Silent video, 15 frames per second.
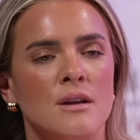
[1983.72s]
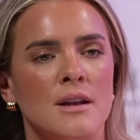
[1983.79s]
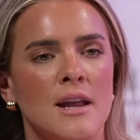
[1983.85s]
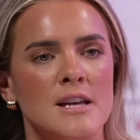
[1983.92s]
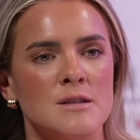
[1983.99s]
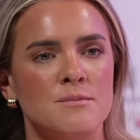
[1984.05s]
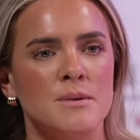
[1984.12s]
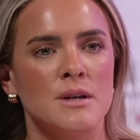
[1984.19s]

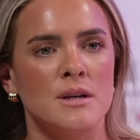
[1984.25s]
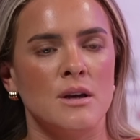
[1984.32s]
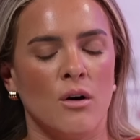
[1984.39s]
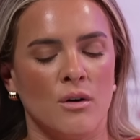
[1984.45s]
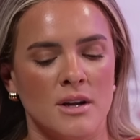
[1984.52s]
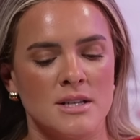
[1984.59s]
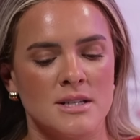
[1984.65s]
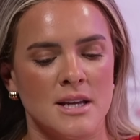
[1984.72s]
let's be
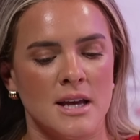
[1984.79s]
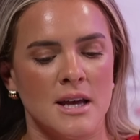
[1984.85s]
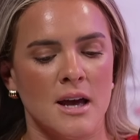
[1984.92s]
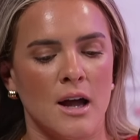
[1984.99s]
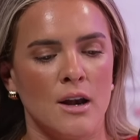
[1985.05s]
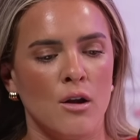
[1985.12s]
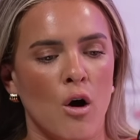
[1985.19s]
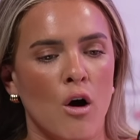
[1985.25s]
honest here,
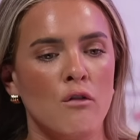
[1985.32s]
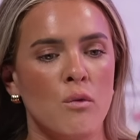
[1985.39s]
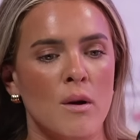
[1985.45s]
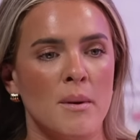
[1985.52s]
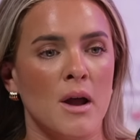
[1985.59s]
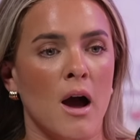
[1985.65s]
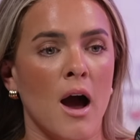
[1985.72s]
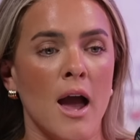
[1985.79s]
a lot of
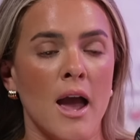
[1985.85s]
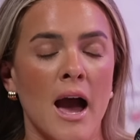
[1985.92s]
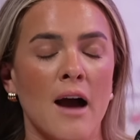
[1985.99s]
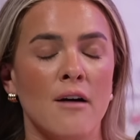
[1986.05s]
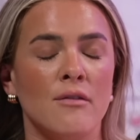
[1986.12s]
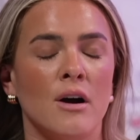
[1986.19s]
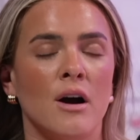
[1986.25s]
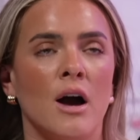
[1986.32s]
women. I
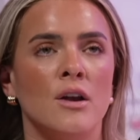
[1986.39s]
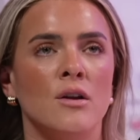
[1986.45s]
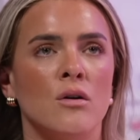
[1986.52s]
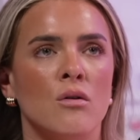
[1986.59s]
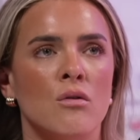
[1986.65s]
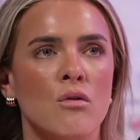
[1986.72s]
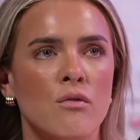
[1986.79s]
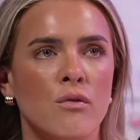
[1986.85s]
have an
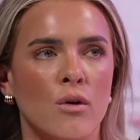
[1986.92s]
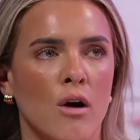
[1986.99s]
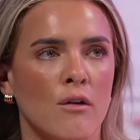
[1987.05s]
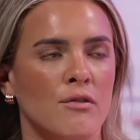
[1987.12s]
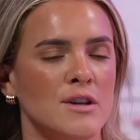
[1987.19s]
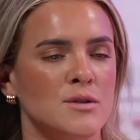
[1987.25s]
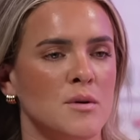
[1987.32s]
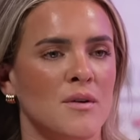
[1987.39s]
awful lot of
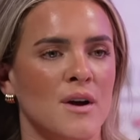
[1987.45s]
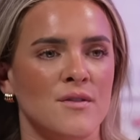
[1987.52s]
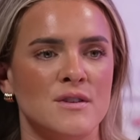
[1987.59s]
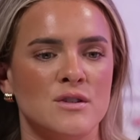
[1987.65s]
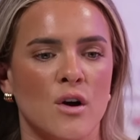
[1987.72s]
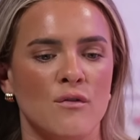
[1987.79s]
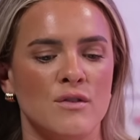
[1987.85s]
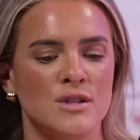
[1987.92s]
friends. We've had
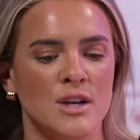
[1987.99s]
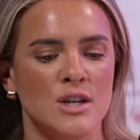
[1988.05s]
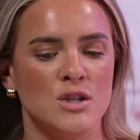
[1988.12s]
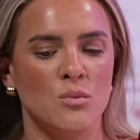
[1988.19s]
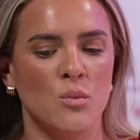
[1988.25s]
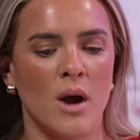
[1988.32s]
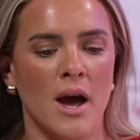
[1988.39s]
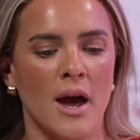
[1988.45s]
this
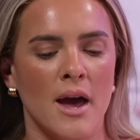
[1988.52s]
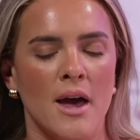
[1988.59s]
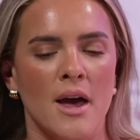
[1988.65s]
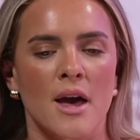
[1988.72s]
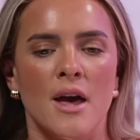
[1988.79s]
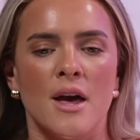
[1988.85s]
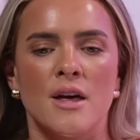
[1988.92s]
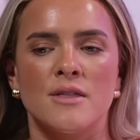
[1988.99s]
conversation where
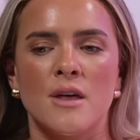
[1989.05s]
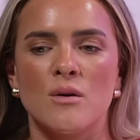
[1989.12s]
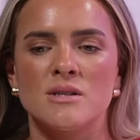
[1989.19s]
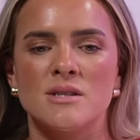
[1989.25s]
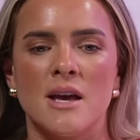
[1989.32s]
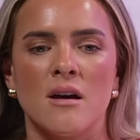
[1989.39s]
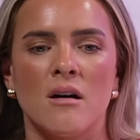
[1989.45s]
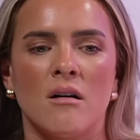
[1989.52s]
they'll
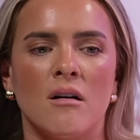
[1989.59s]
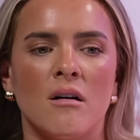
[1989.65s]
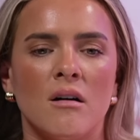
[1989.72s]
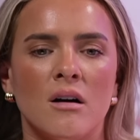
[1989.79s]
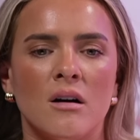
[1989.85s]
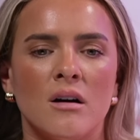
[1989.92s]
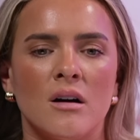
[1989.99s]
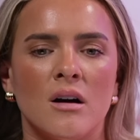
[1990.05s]
say, "Oh,
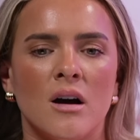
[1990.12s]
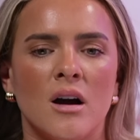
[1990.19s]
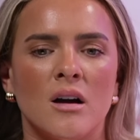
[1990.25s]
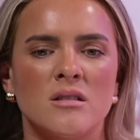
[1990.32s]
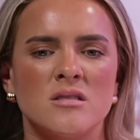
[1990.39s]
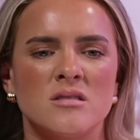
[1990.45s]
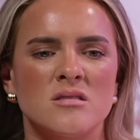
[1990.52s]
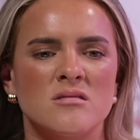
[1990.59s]
I
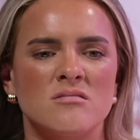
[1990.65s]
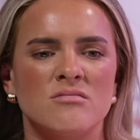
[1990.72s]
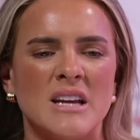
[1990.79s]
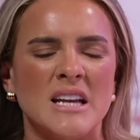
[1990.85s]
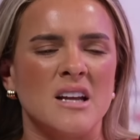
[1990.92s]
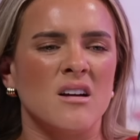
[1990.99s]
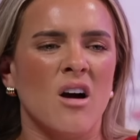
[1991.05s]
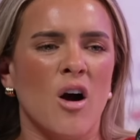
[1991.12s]
just
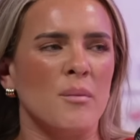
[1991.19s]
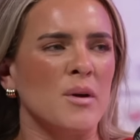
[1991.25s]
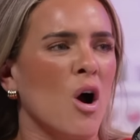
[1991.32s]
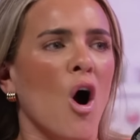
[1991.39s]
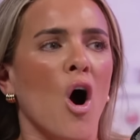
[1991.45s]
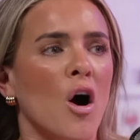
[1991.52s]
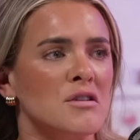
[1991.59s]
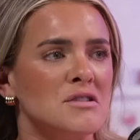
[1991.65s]
really can't be
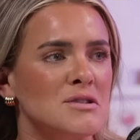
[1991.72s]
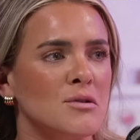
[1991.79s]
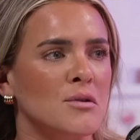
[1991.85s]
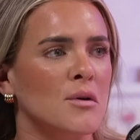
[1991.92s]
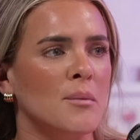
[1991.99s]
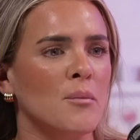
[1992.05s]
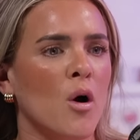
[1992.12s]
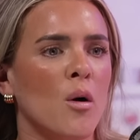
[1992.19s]
asked,"
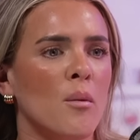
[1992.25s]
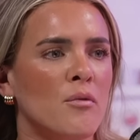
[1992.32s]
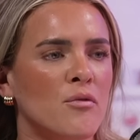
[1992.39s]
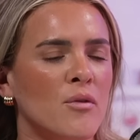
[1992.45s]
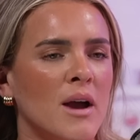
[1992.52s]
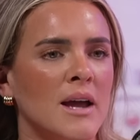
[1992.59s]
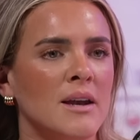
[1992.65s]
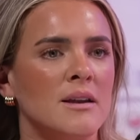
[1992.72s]
or "I'm not up
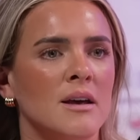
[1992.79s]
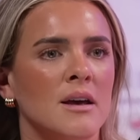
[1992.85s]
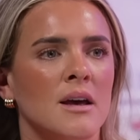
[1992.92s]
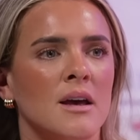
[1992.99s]
for it," and